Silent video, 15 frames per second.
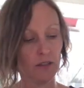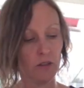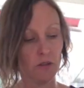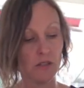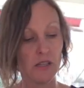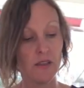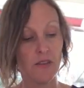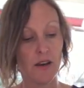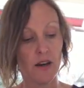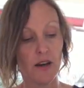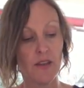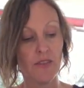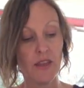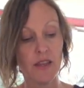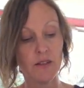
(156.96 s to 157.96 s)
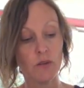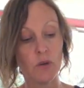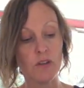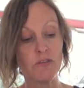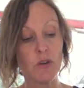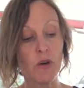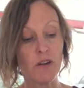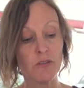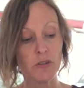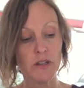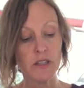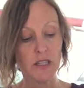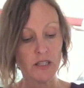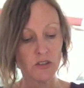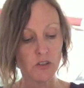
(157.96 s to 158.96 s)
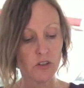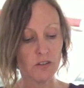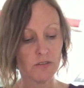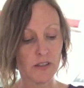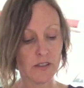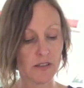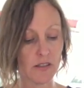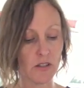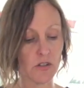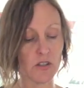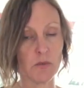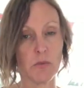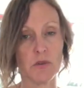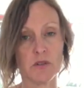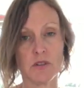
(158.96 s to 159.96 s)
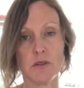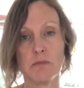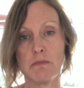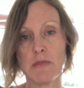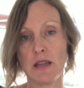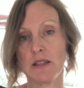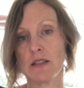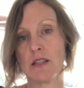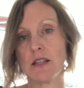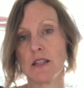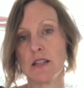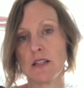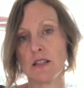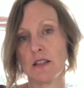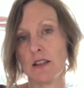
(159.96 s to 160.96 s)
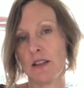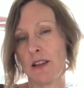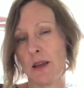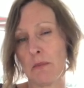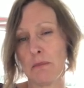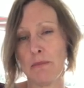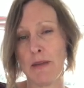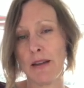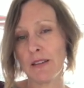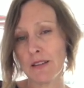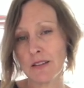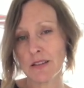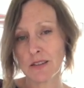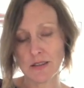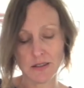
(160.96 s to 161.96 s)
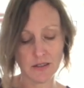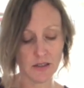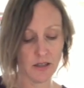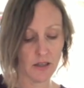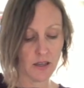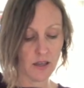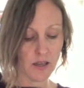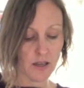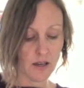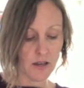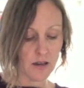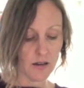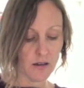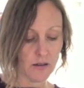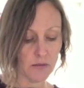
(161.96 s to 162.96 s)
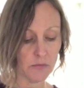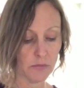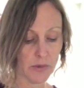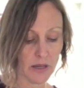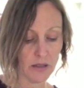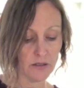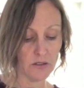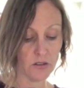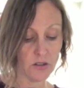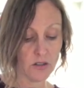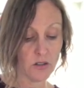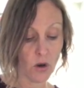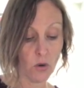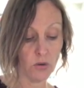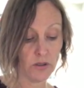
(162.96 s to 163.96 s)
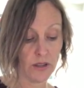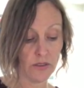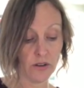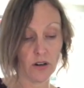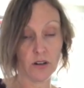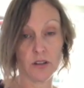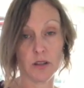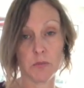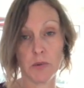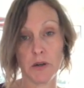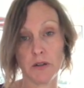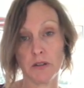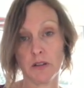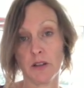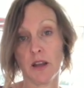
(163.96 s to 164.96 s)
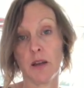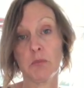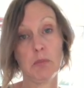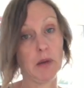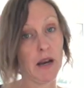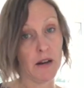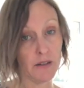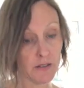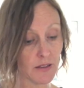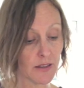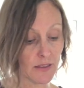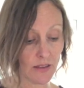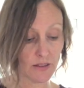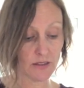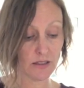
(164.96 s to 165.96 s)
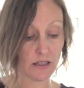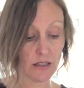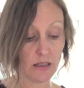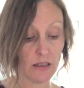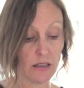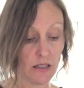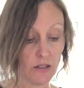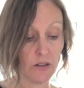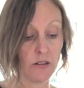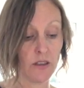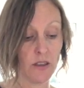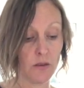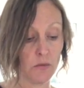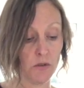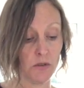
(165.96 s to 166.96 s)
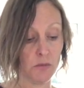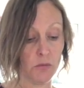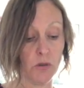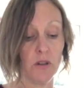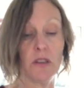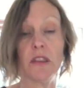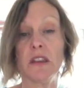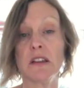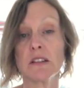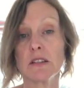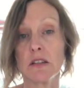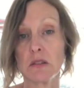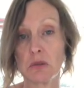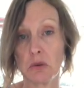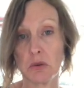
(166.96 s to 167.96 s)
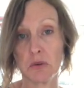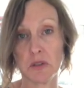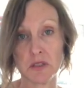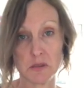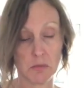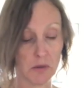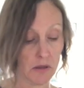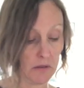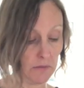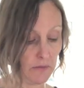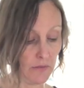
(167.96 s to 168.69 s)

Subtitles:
goes in there. And then if you have real anchovies, you're supposed to mix it until it like melts, but don't let the garlic burn. Apparently that is like literally the most important thing to this whole recipe.